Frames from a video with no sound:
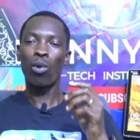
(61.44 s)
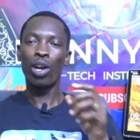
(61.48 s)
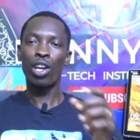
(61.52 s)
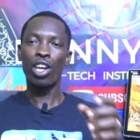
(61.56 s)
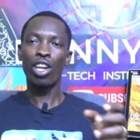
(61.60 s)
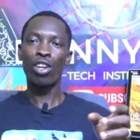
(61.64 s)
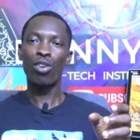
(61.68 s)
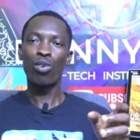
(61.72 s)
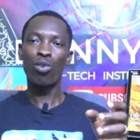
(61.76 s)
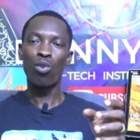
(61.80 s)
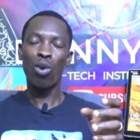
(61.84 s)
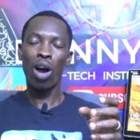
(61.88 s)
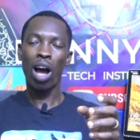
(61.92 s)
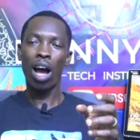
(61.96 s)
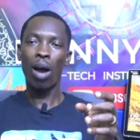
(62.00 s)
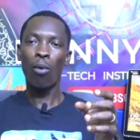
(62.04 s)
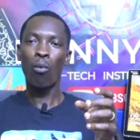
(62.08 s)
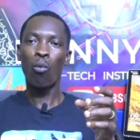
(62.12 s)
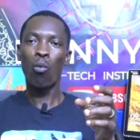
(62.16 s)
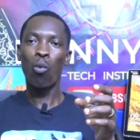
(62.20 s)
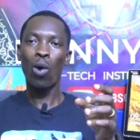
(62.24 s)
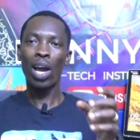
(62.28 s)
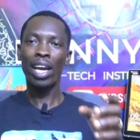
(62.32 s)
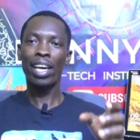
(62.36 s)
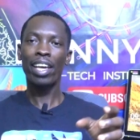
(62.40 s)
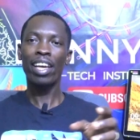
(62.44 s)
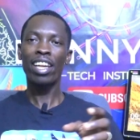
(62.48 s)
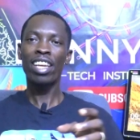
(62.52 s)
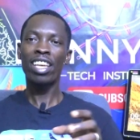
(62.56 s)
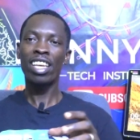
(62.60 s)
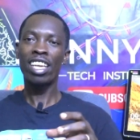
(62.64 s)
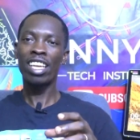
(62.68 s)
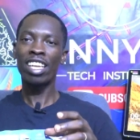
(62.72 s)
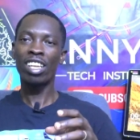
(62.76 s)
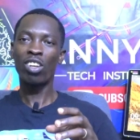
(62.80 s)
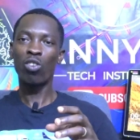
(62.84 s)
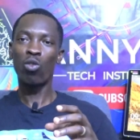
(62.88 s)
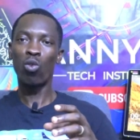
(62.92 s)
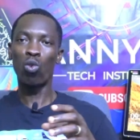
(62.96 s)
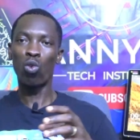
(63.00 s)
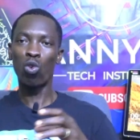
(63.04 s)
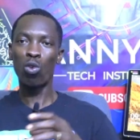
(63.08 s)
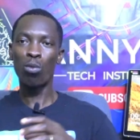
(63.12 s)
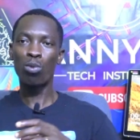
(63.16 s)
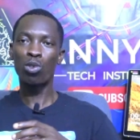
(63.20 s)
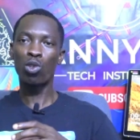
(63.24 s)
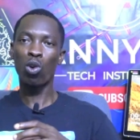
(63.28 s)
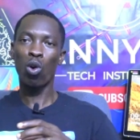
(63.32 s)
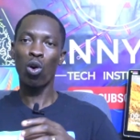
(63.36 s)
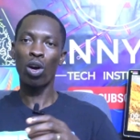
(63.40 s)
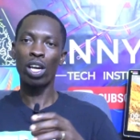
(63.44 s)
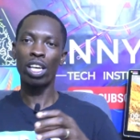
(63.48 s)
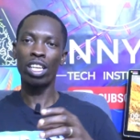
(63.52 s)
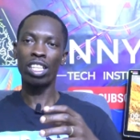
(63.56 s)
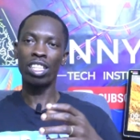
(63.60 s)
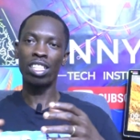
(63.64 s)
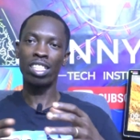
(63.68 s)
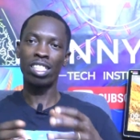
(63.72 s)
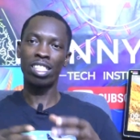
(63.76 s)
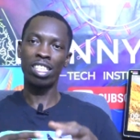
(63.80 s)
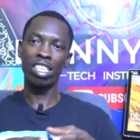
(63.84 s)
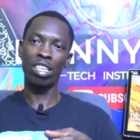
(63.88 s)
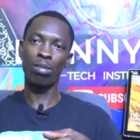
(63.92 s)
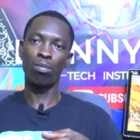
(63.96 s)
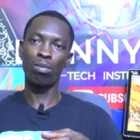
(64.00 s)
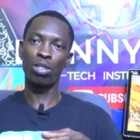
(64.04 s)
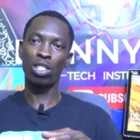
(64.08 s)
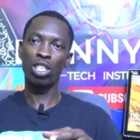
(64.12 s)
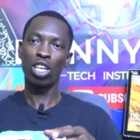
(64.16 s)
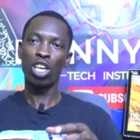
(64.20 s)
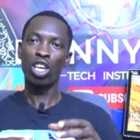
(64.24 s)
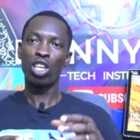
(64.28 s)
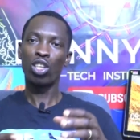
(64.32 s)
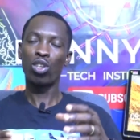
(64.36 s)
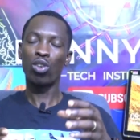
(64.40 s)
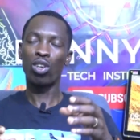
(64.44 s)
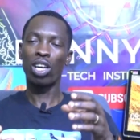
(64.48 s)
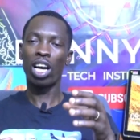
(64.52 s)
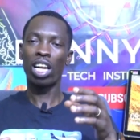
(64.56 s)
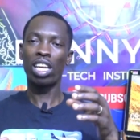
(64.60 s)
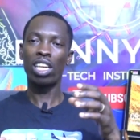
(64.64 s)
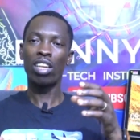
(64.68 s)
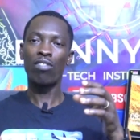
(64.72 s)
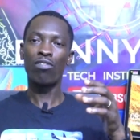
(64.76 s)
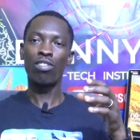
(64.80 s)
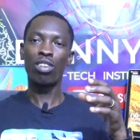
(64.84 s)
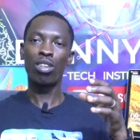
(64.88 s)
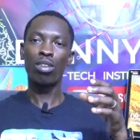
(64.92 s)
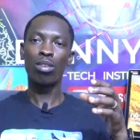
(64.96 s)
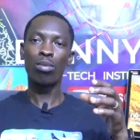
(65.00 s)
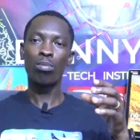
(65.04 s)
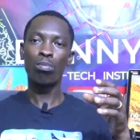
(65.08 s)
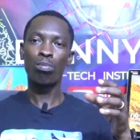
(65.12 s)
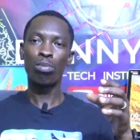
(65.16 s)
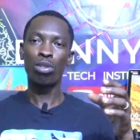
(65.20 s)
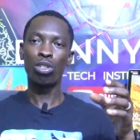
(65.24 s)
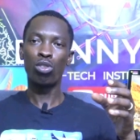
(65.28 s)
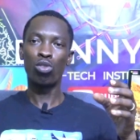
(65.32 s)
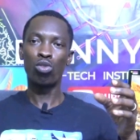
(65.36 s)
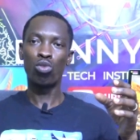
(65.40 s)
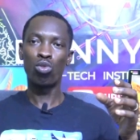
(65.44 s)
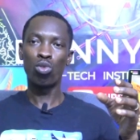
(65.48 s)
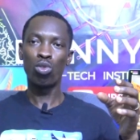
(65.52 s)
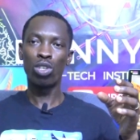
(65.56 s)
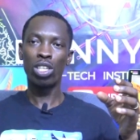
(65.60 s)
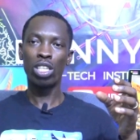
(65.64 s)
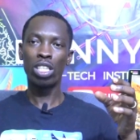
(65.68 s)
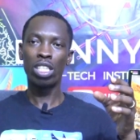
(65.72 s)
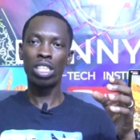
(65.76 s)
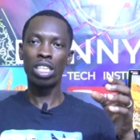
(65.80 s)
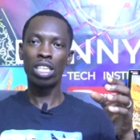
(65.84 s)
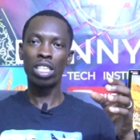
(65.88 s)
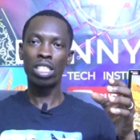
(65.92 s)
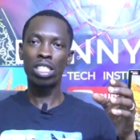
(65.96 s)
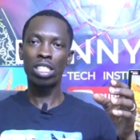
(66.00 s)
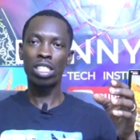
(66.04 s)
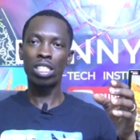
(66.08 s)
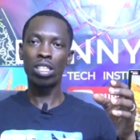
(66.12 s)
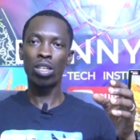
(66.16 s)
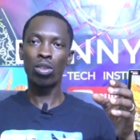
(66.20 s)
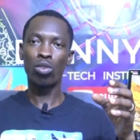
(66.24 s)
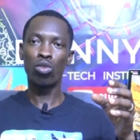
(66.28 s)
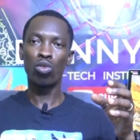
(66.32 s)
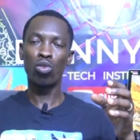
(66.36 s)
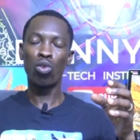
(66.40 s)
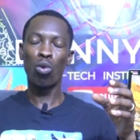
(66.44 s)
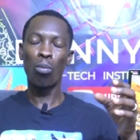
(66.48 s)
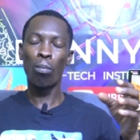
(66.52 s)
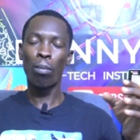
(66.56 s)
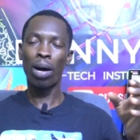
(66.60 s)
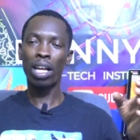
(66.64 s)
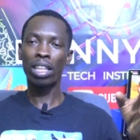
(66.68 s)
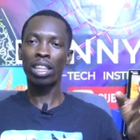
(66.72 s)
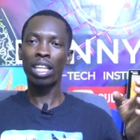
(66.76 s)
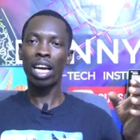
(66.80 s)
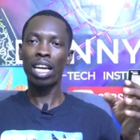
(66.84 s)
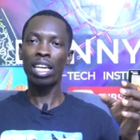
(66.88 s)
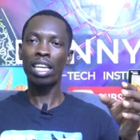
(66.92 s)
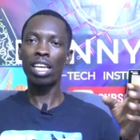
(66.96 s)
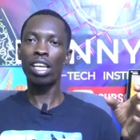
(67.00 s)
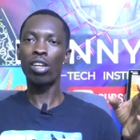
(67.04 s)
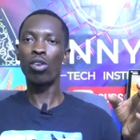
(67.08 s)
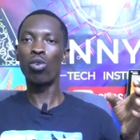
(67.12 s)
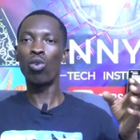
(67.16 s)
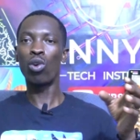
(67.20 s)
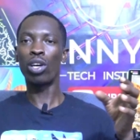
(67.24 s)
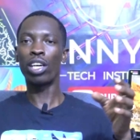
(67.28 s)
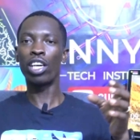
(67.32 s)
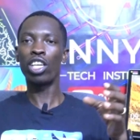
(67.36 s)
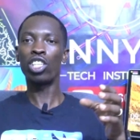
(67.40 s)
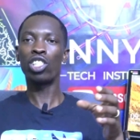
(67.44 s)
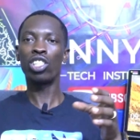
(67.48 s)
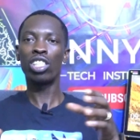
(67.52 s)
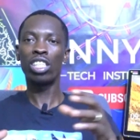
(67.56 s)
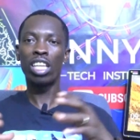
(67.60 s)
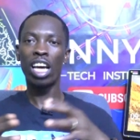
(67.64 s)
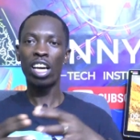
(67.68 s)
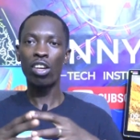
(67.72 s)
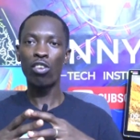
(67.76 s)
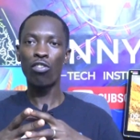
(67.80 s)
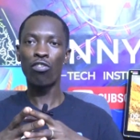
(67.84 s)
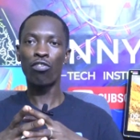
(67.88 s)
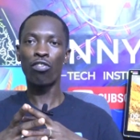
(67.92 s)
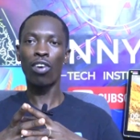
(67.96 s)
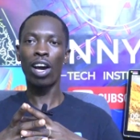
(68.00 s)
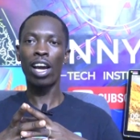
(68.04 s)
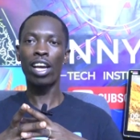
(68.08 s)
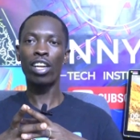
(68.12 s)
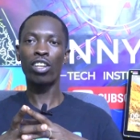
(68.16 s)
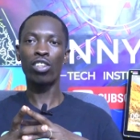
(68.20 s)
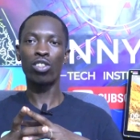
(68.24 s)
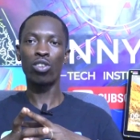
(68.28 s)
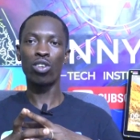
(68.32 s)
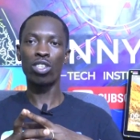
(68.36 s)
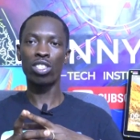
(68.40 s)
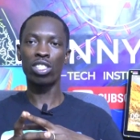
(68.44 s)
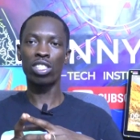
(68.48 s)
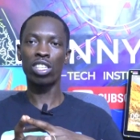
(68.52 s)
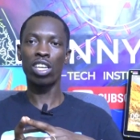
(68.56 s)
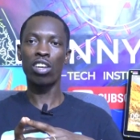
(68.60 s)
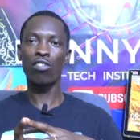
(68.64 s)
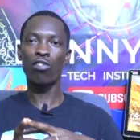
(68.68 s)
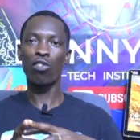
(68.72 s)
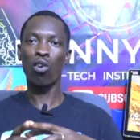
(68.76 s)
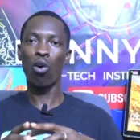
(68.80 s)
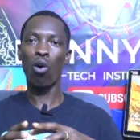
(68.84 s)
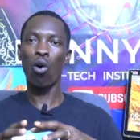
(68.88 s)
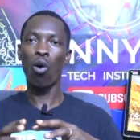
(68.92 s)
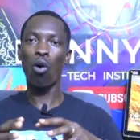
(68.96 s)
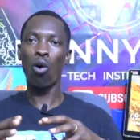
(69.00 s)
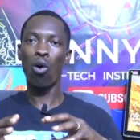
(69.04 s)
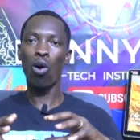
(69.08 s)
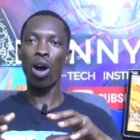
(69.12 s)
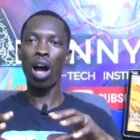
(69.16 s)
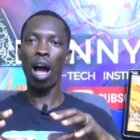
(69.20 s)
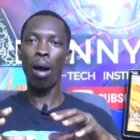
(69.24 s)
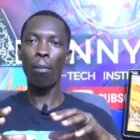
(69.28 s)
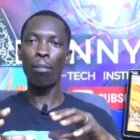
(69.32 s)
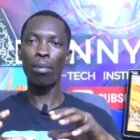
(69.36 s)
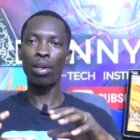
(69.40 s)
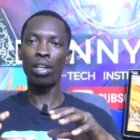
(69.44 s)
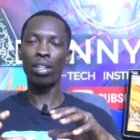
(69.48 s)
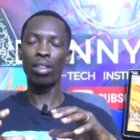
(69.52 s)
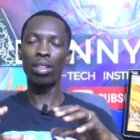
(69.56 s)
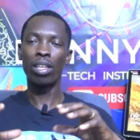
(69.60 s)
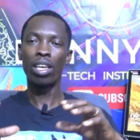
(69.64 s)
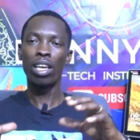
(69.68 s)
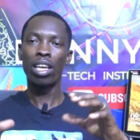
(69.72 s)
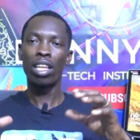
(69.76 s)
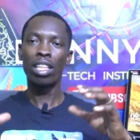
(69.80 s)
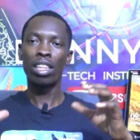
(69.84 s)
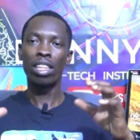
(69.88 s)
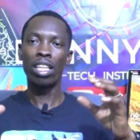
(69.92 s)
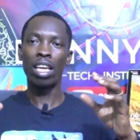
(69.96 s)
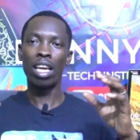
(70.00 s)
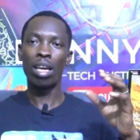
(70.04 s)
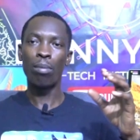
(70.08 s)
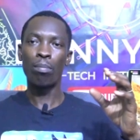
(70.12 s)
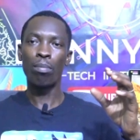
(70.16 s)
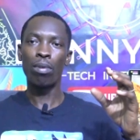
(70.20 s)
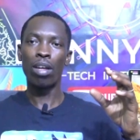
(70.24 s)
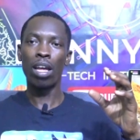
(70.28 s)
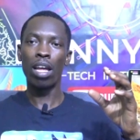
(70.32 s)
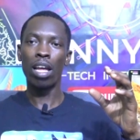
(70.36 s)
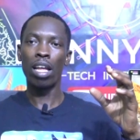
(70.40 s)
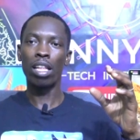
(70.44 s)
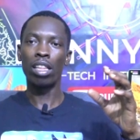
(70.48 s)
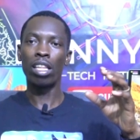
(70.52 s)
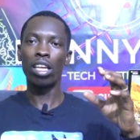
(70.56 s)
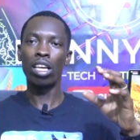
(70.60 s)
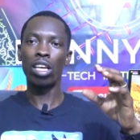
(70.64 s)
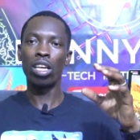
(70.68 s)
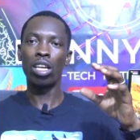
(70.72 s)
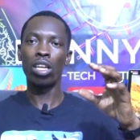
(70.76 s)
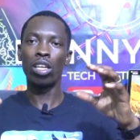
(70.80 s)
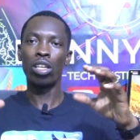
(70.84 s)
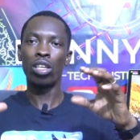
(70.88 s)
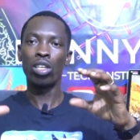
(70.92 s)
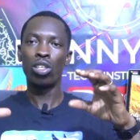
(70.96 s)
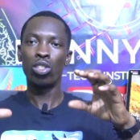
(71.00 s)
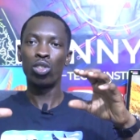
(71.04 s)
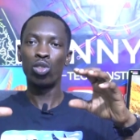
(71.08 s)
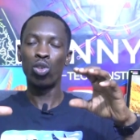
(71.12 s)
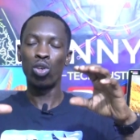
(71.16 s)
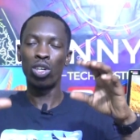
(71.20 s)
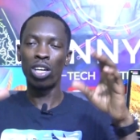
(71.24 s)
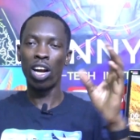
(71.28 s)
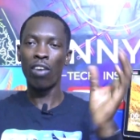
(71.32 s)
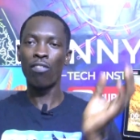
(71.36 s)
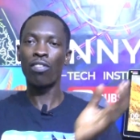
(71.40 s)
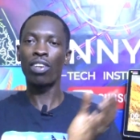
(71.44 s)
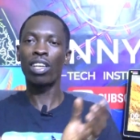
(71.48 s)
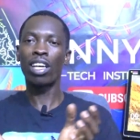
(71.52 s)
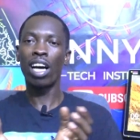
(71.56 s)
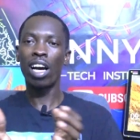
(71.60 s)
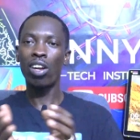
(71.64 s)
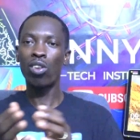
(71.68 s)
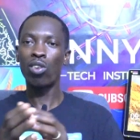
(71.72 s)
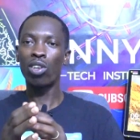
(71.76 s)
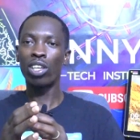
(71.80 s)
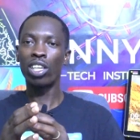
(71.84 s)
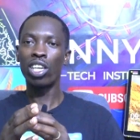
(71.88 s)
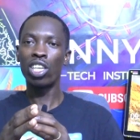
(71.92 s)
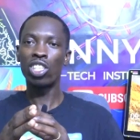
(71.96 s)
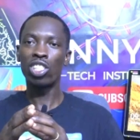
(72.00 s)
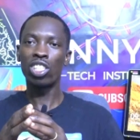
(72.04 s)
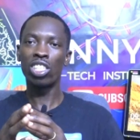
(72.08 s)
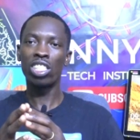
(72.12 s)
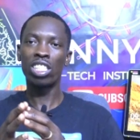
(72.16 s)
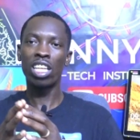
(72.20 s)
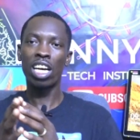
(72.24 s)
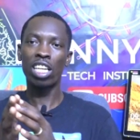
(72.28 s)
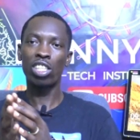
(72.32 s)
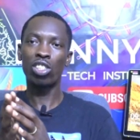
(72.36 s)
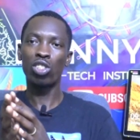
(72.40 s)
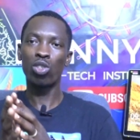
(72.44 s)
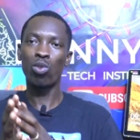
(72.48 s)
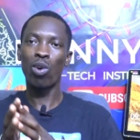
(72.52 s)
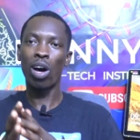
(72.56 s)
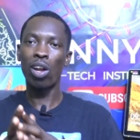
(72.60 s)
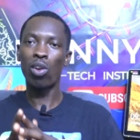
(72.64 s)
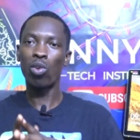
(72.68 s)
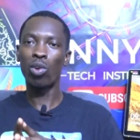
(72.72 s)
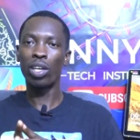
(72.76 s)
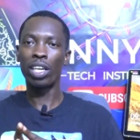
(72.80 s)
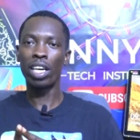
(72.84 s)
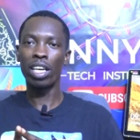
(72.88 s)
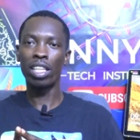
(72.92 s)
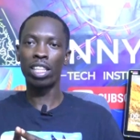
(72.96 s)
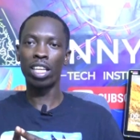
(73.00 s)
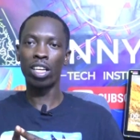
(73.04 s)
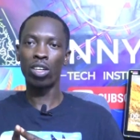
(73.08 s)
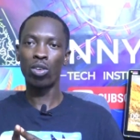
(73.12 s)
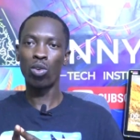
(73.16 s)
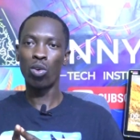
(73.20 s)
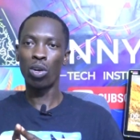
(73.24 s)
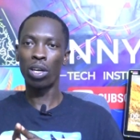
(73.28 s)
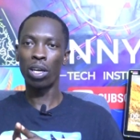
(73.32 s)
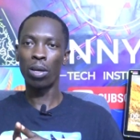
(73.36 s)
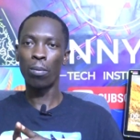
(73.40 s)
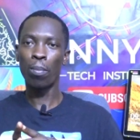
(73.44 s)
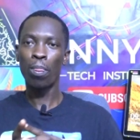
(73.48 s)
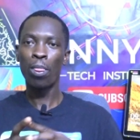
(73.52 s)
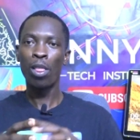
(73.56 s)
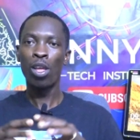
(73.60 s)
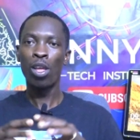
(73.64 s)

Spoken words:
when you are working in groups or in teams, you can even be doing this no matter the location that you find yourself or the geographical location that you are located. Okay,